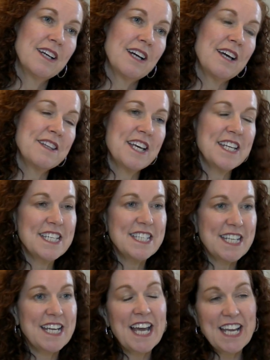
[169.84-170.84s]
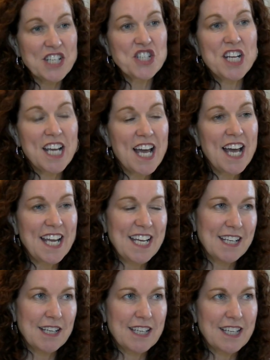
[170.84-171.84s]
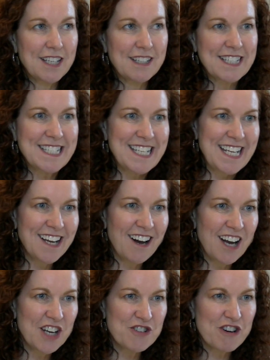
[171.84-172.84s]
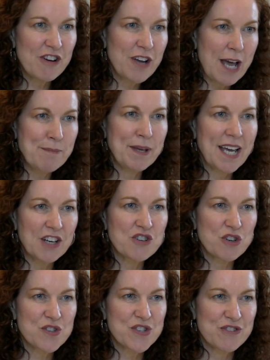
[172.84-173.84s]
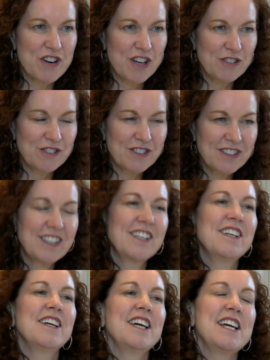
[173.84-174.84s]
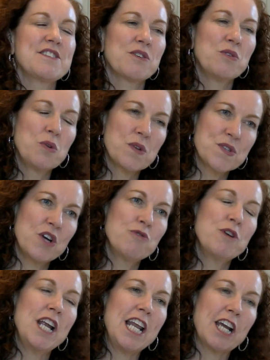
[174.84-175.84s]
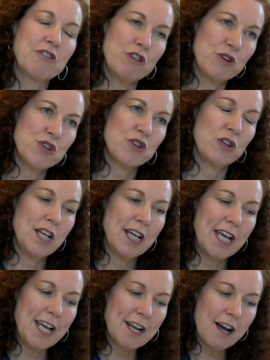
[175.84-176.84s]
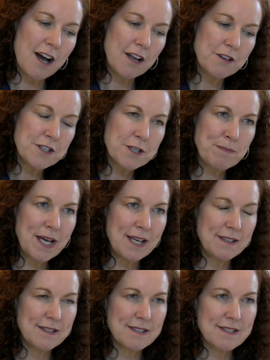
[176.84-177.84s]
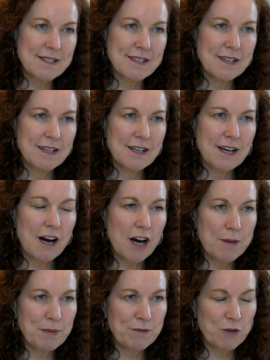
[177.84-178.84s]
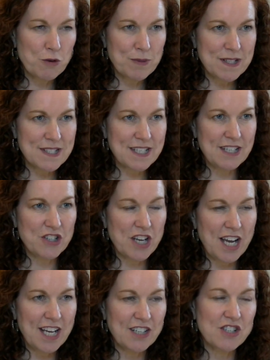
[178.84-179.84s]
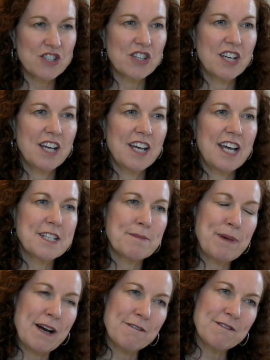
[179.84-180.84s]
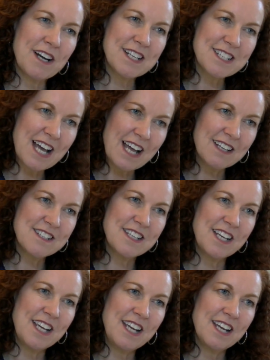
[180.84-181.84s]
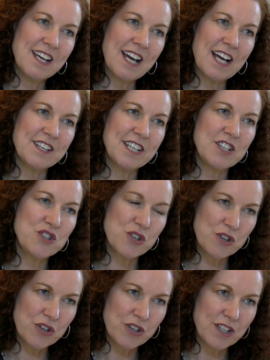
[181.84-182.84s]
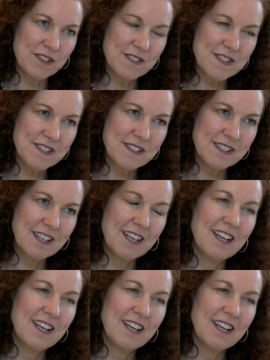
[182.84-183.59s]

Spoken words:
And then DHEA, dehydroepiandrosterone, is also really crucial. It underpins high performance in change. It's about vitality and endurance.